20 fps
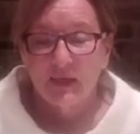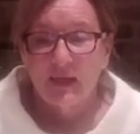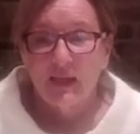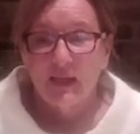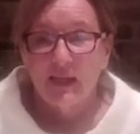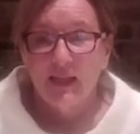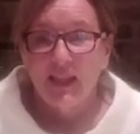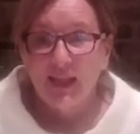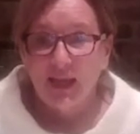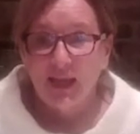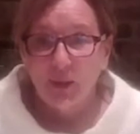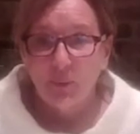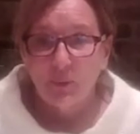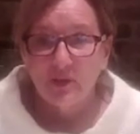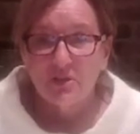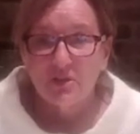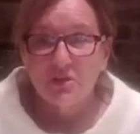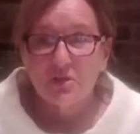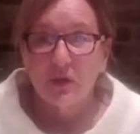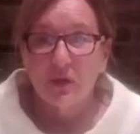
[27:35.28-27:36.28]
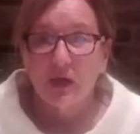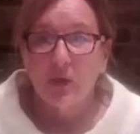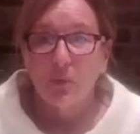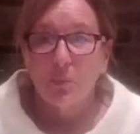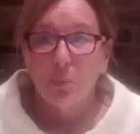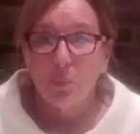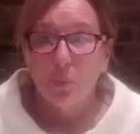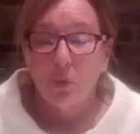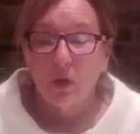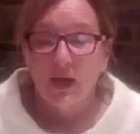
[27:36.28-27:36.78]
Allow it to
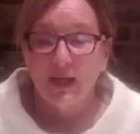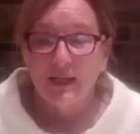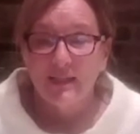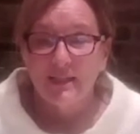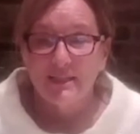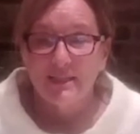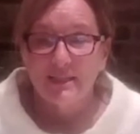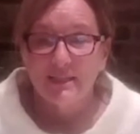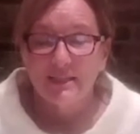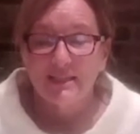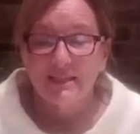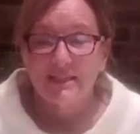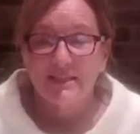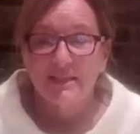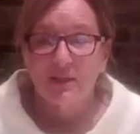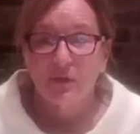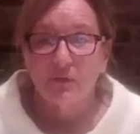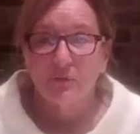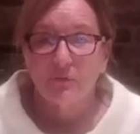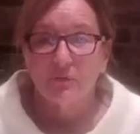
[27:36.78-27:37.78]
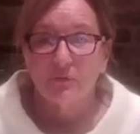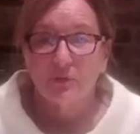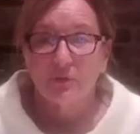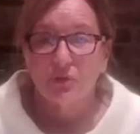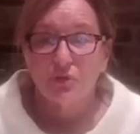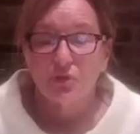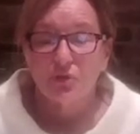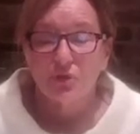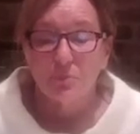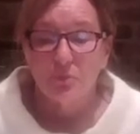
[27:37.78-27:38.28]
unwind itself
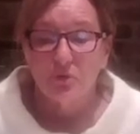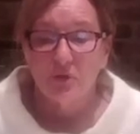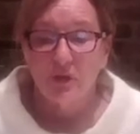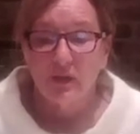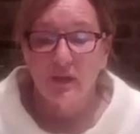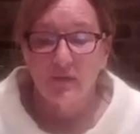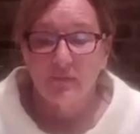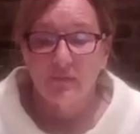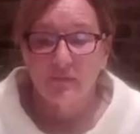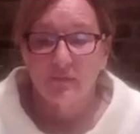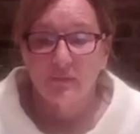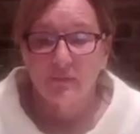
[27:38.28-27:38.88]
as you breathe.